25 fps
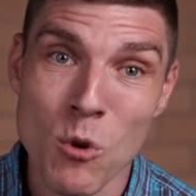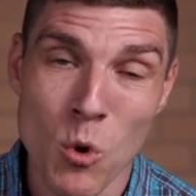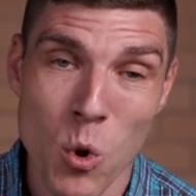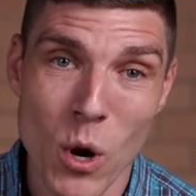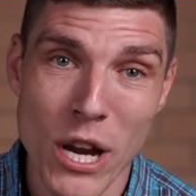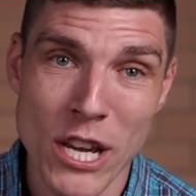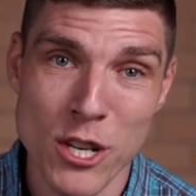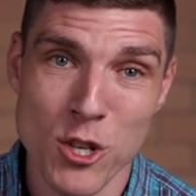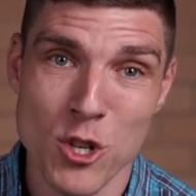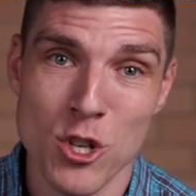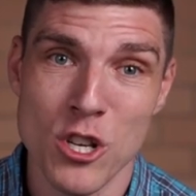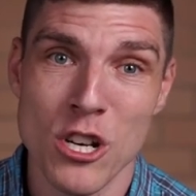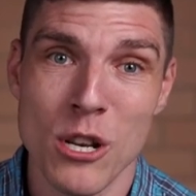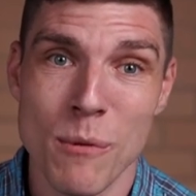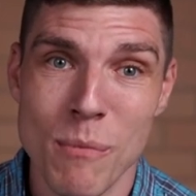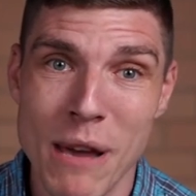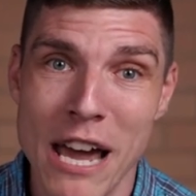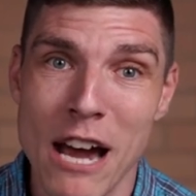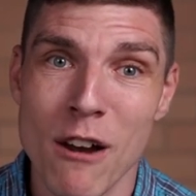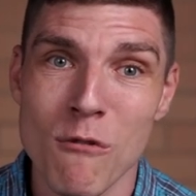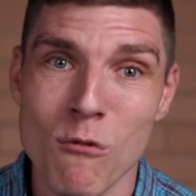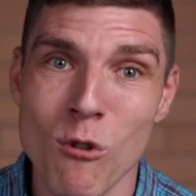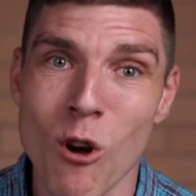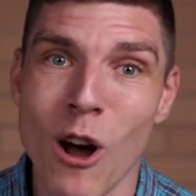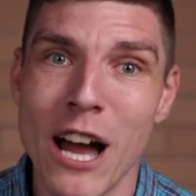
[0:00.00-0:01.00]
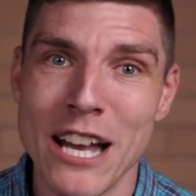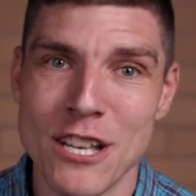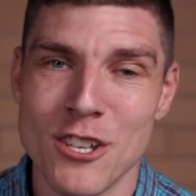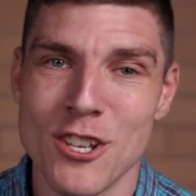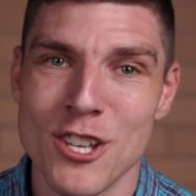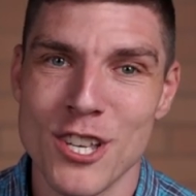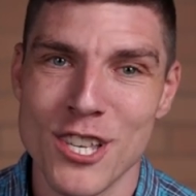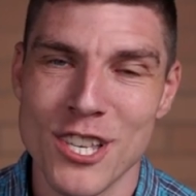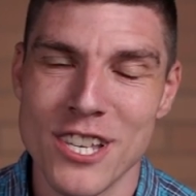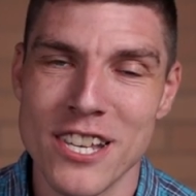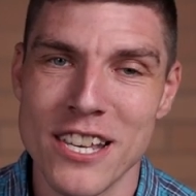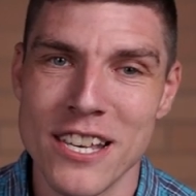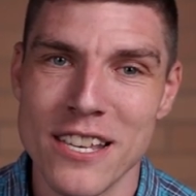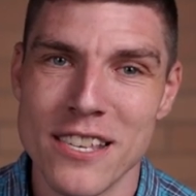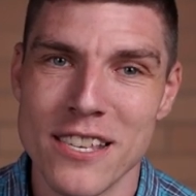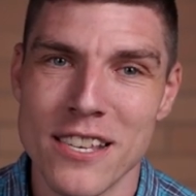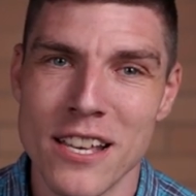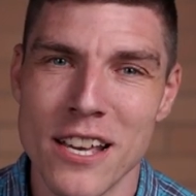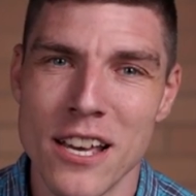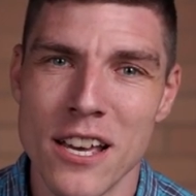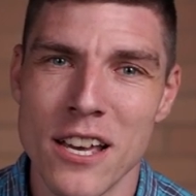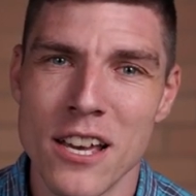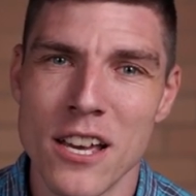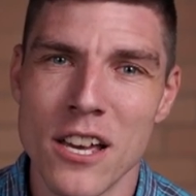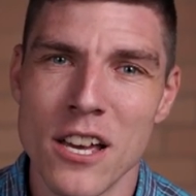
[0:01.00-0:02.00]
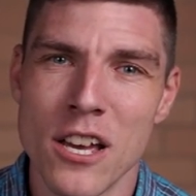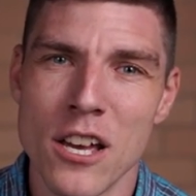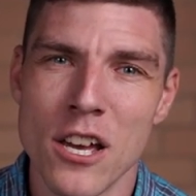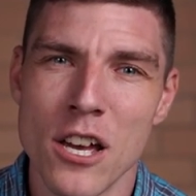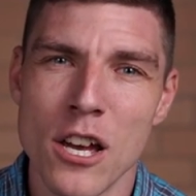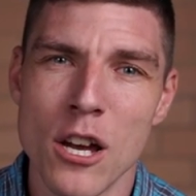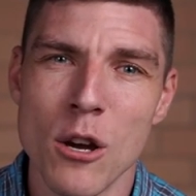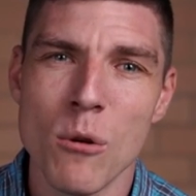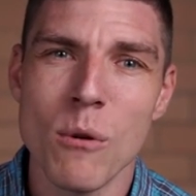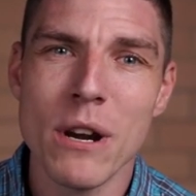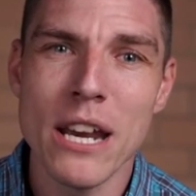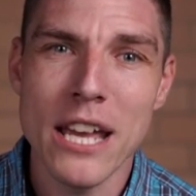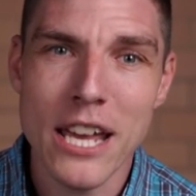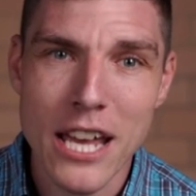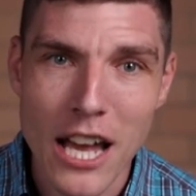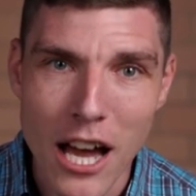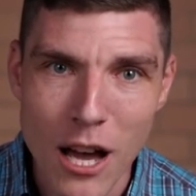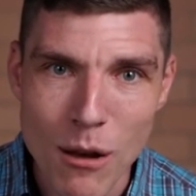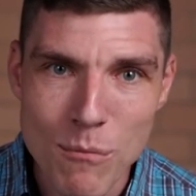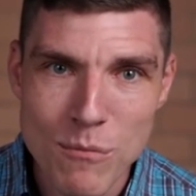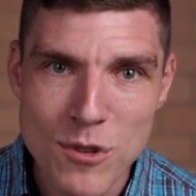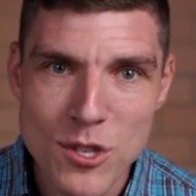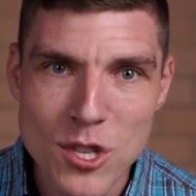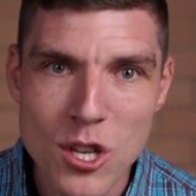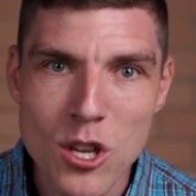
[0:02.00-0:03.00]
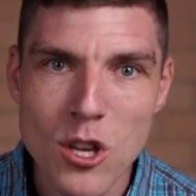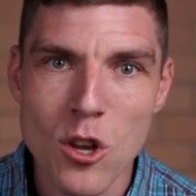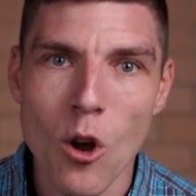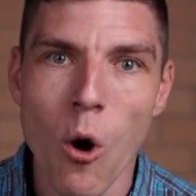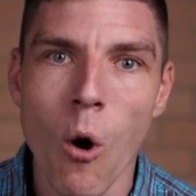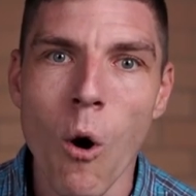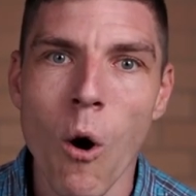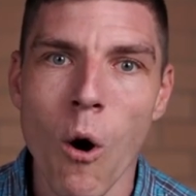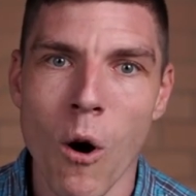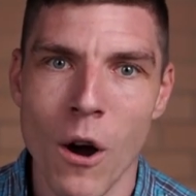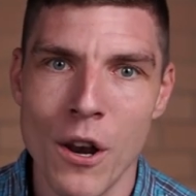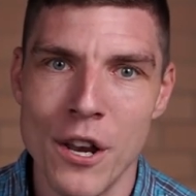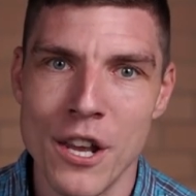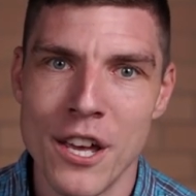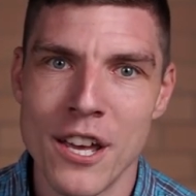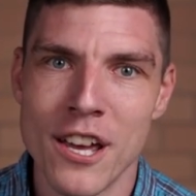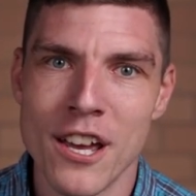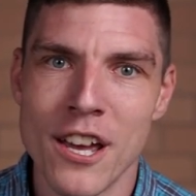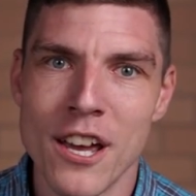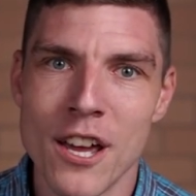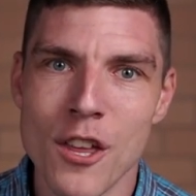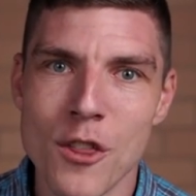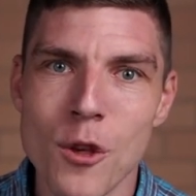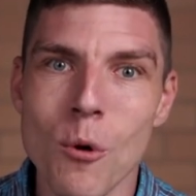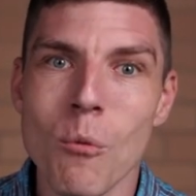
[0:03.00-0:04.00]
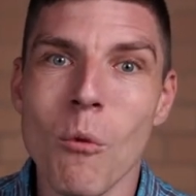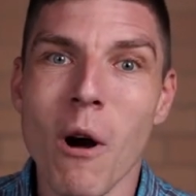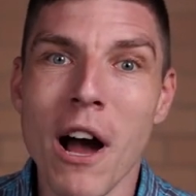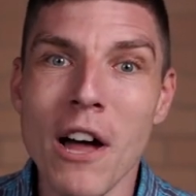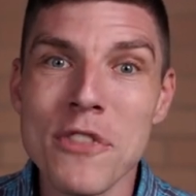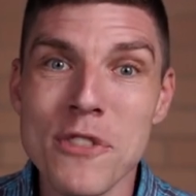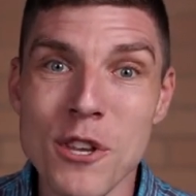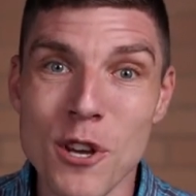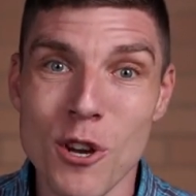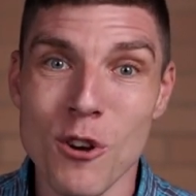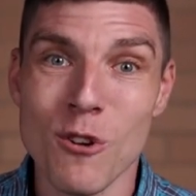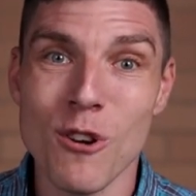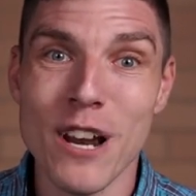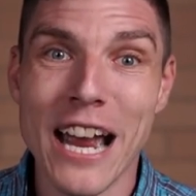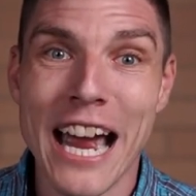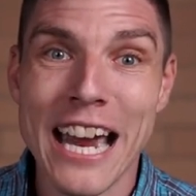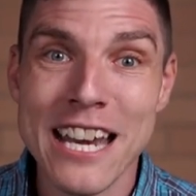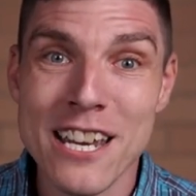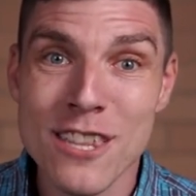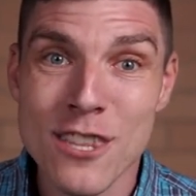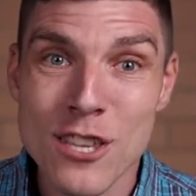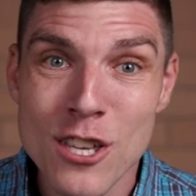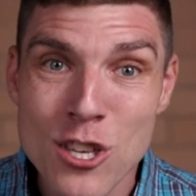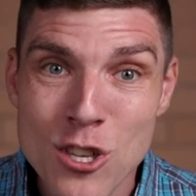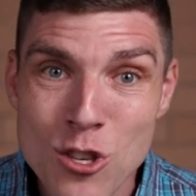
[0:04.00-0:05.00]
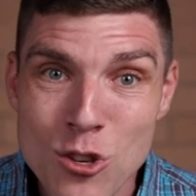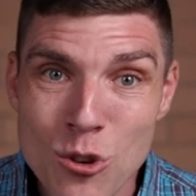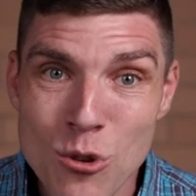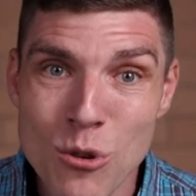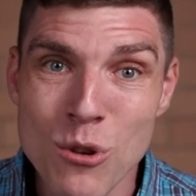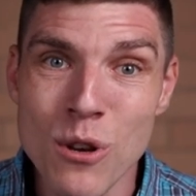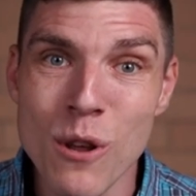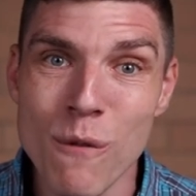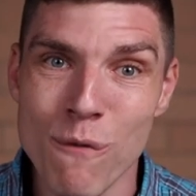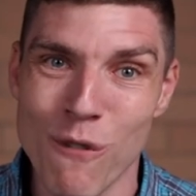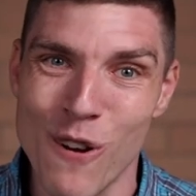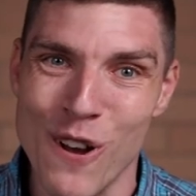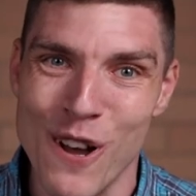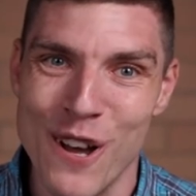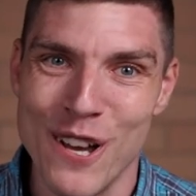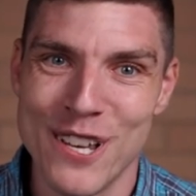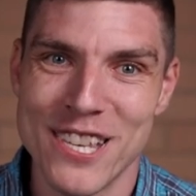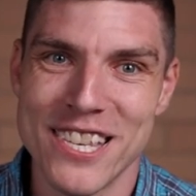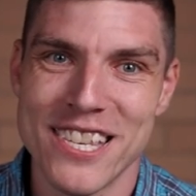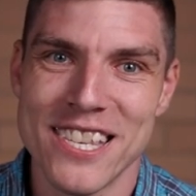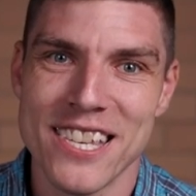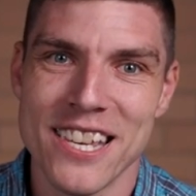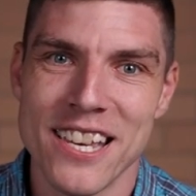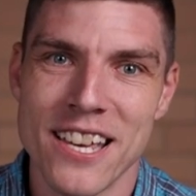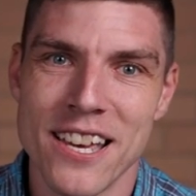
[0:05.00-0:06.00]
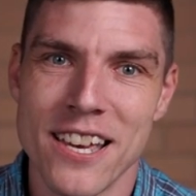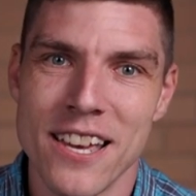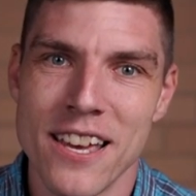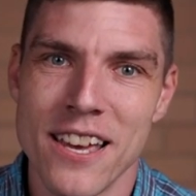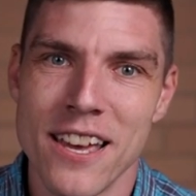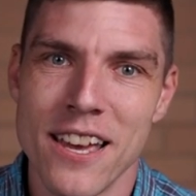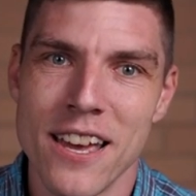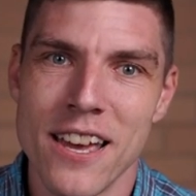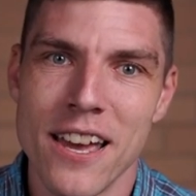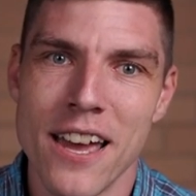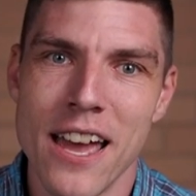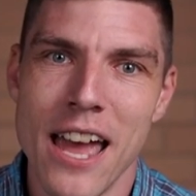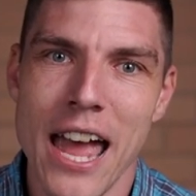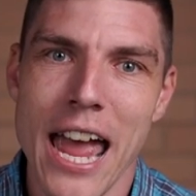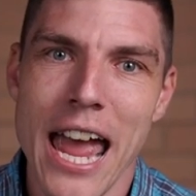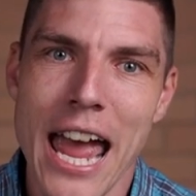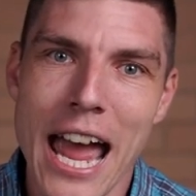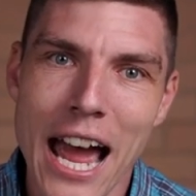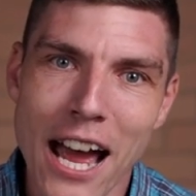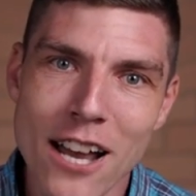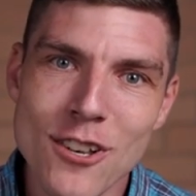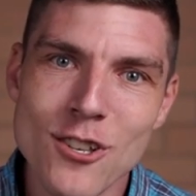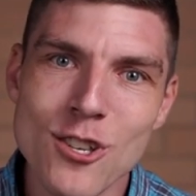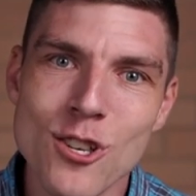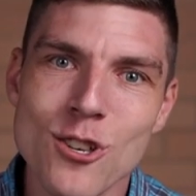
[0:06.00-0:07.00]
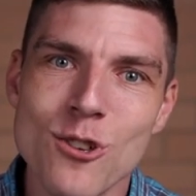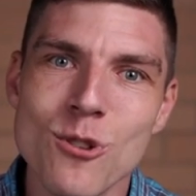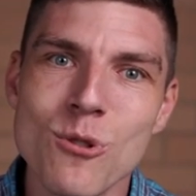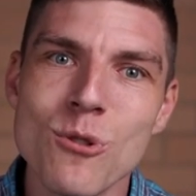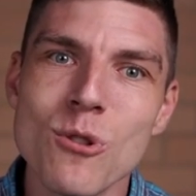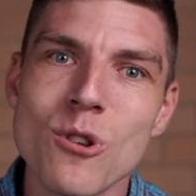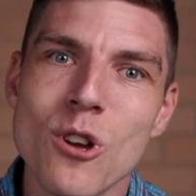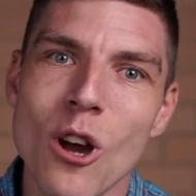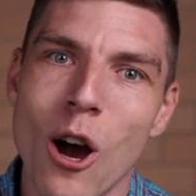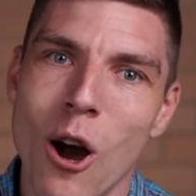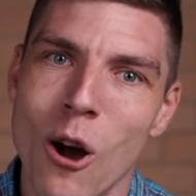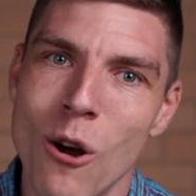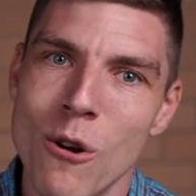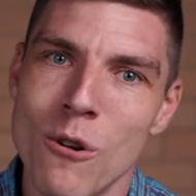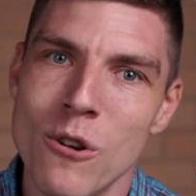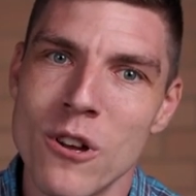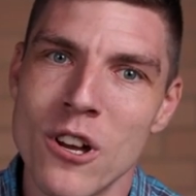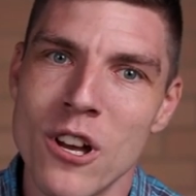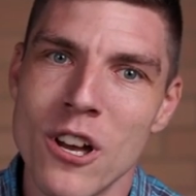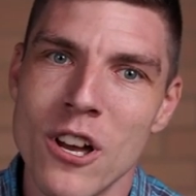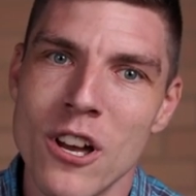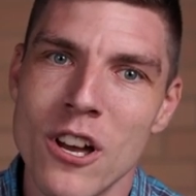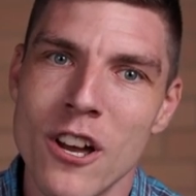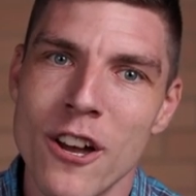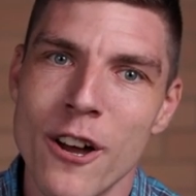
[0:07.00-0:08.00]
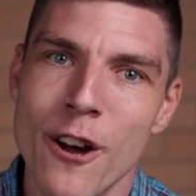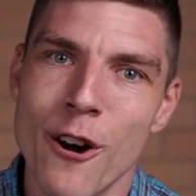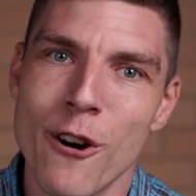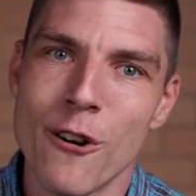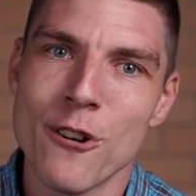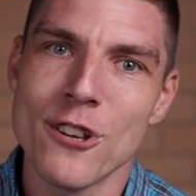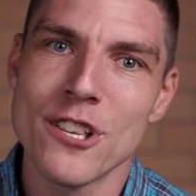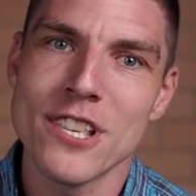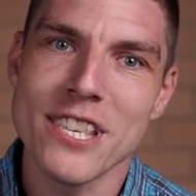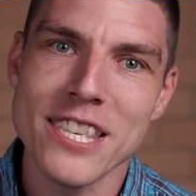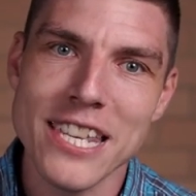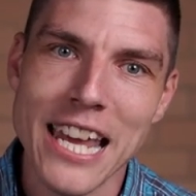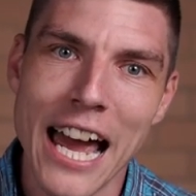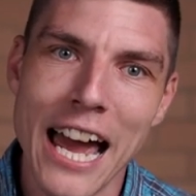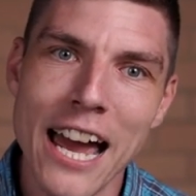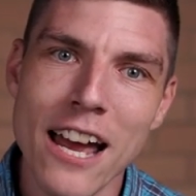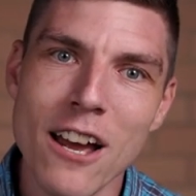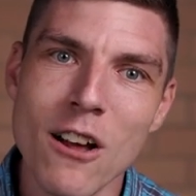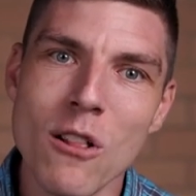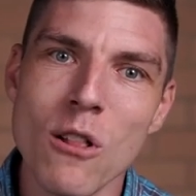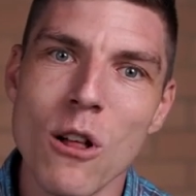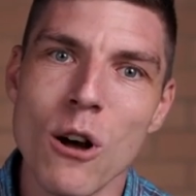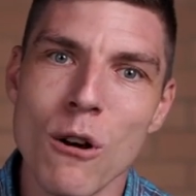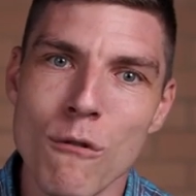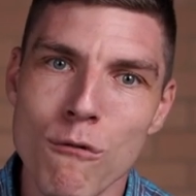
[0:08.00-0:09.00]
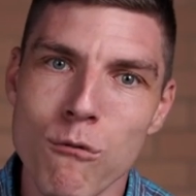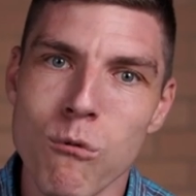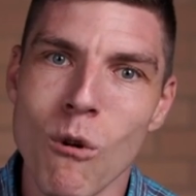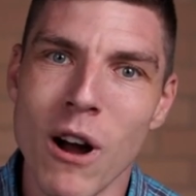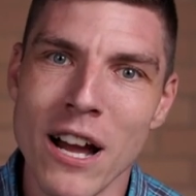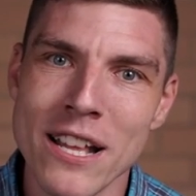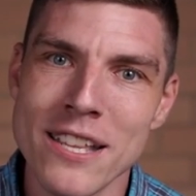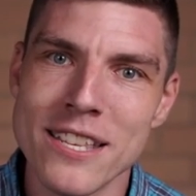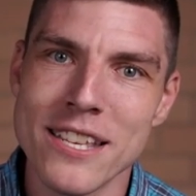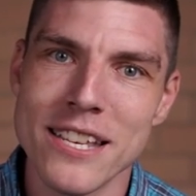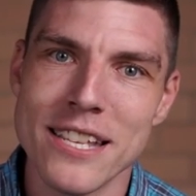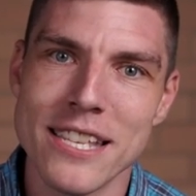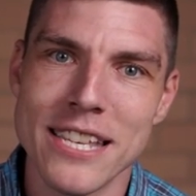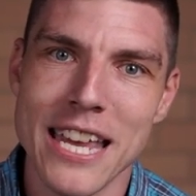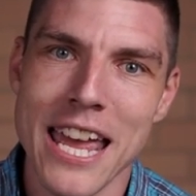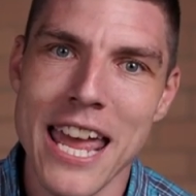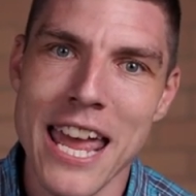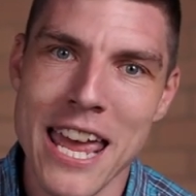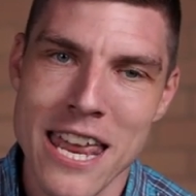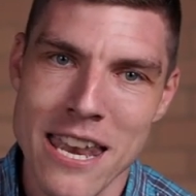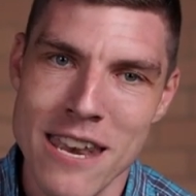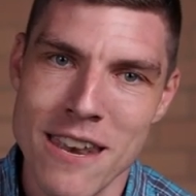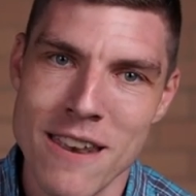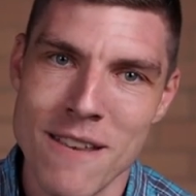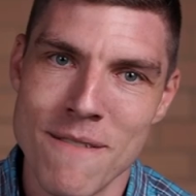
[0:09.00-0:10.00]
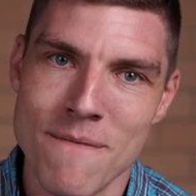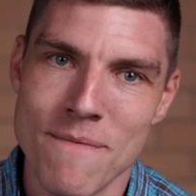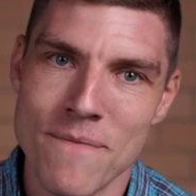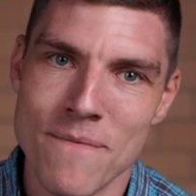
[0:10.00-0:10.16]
question about righteousness. When it comes to God, the one that created the universe, how do you go? On a scale of 1 to 10,